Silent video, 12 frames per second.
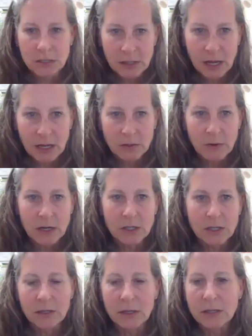in that
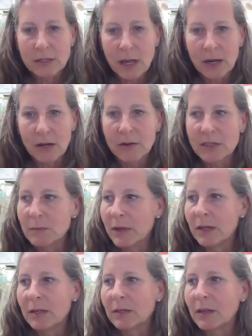direction. It's not always
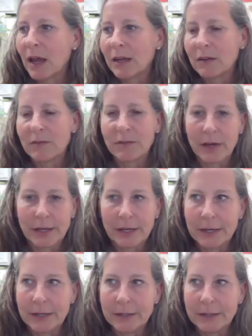been in kind of like